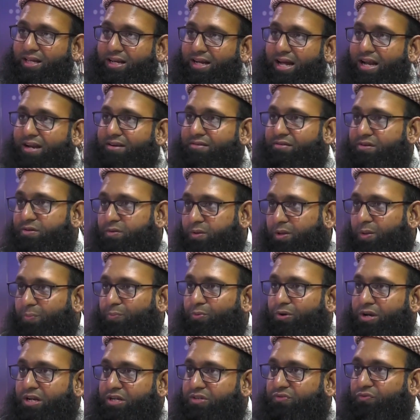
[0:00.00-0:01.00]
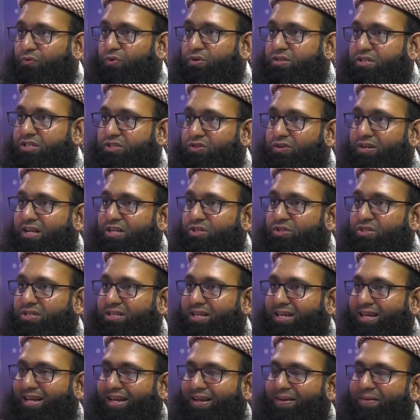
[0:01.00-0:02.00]
countries where the police force is not as,
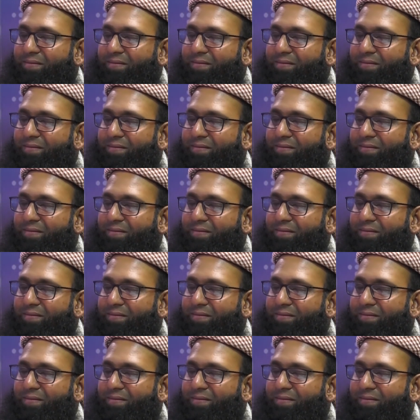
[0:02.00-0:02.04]
uh,